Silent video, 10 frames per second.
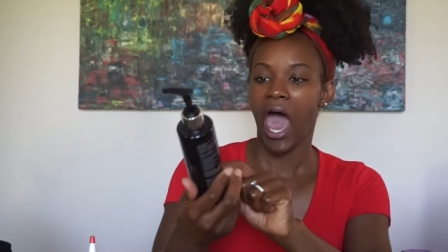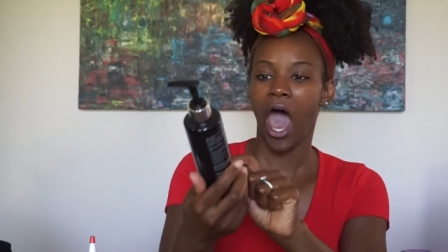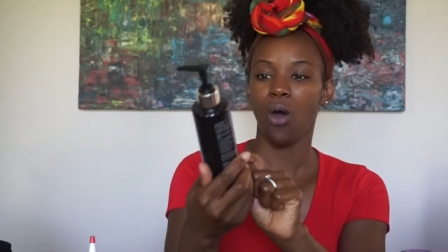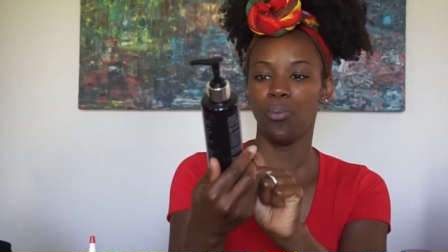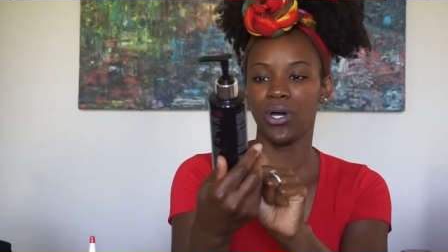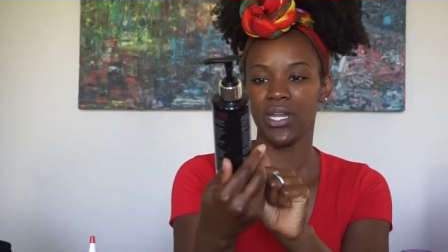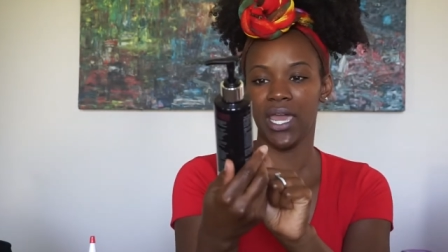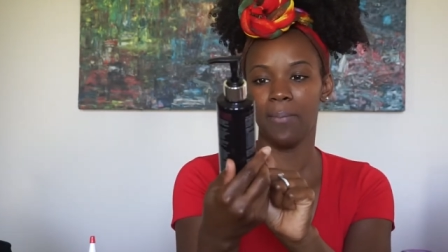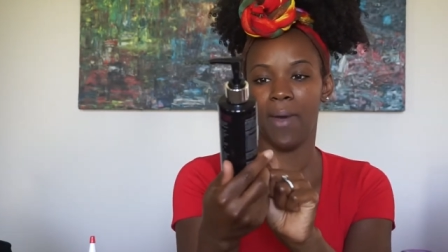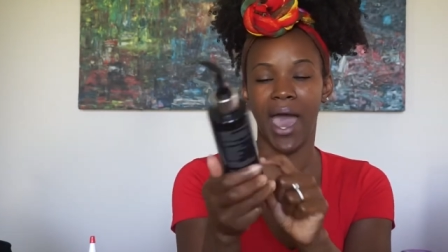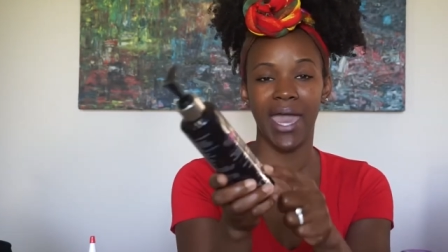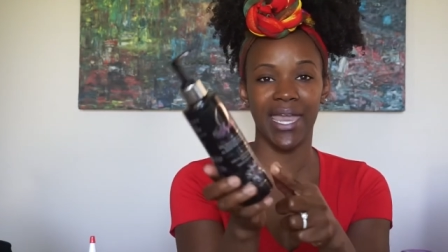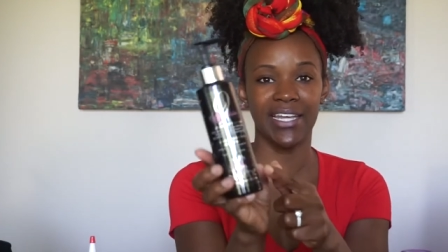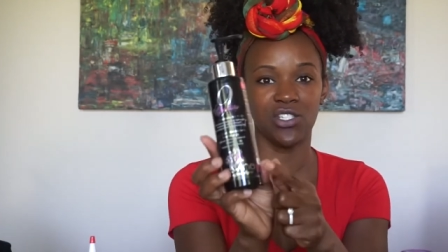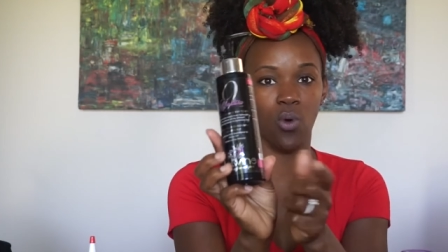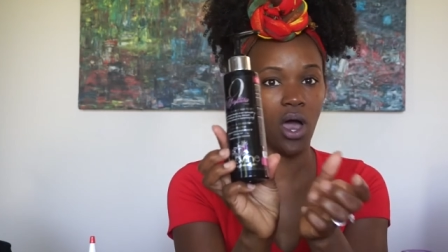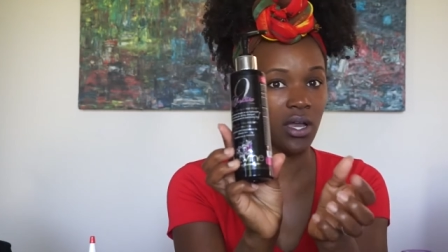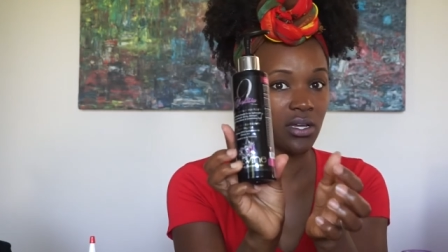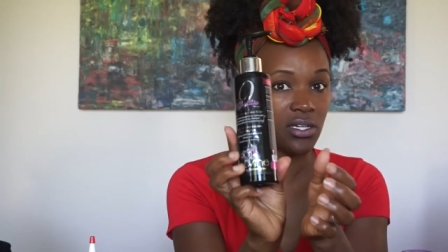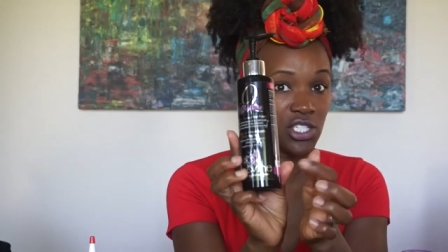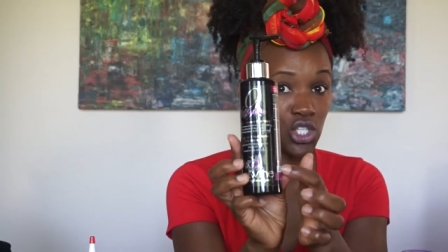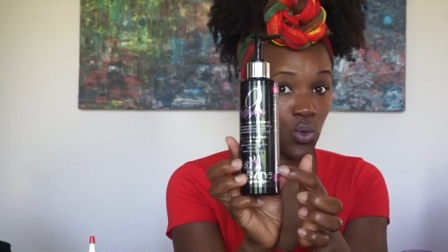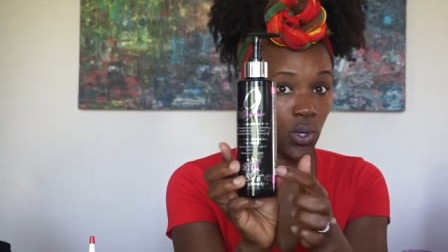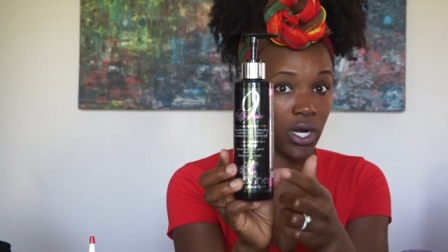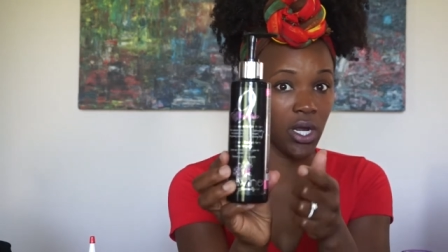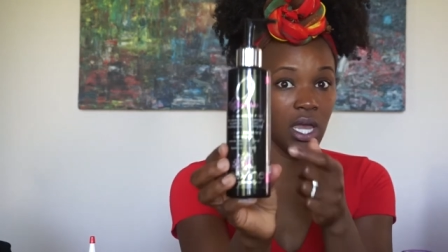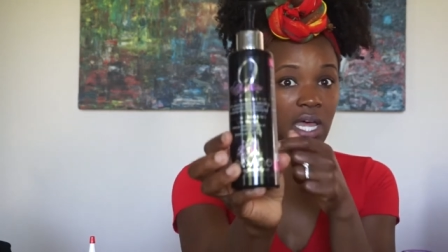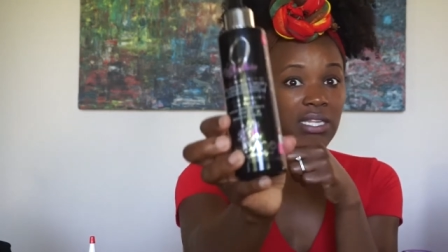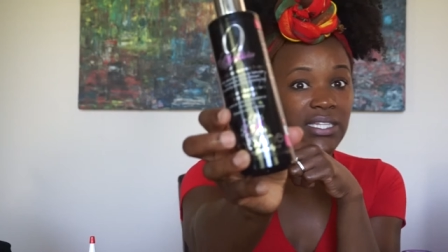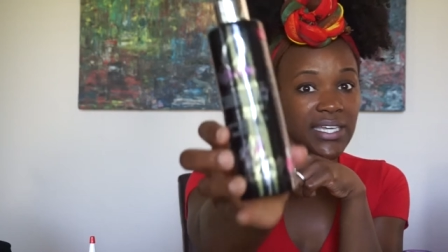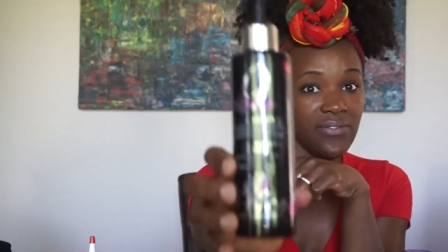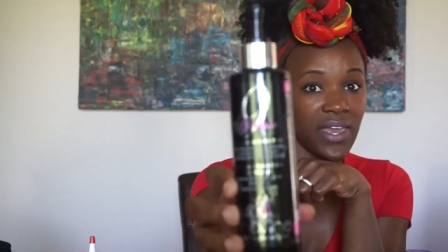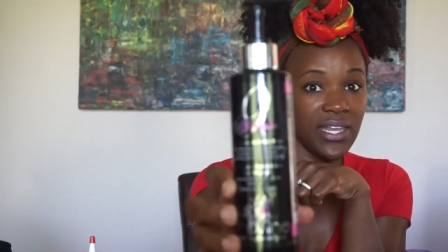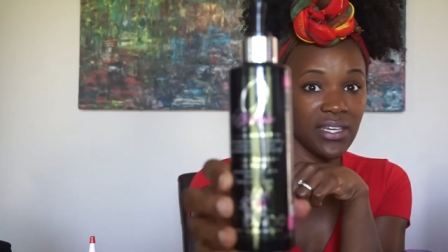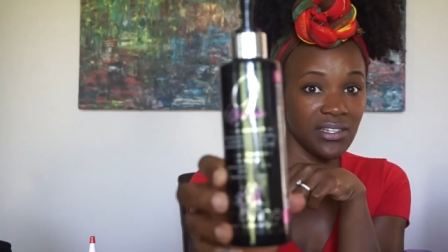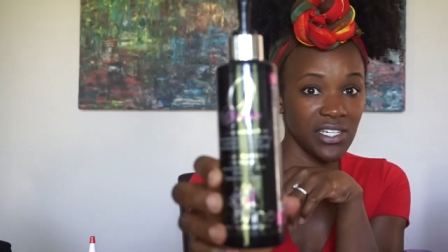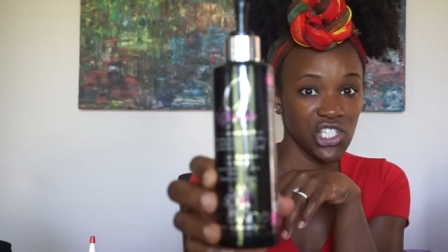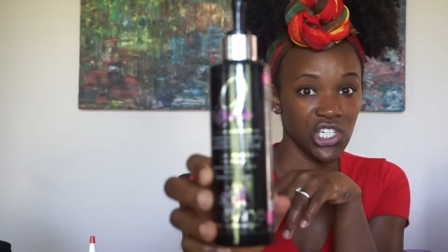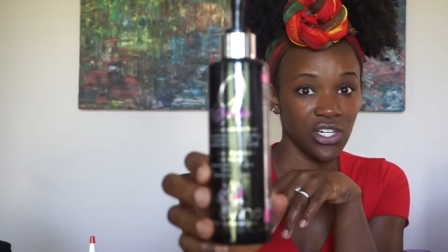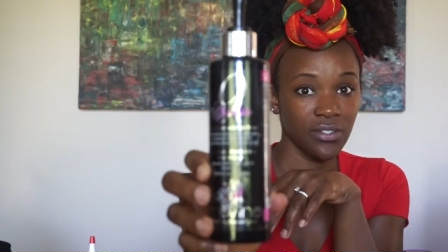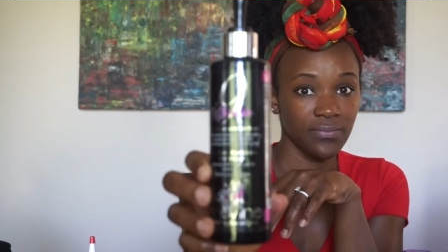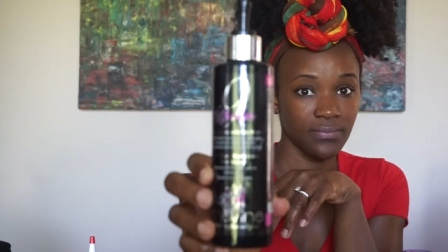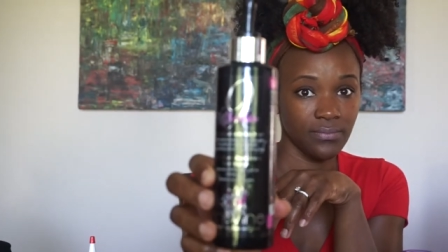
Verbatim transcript: I'll put in my Entwine Couture leave-in conditioner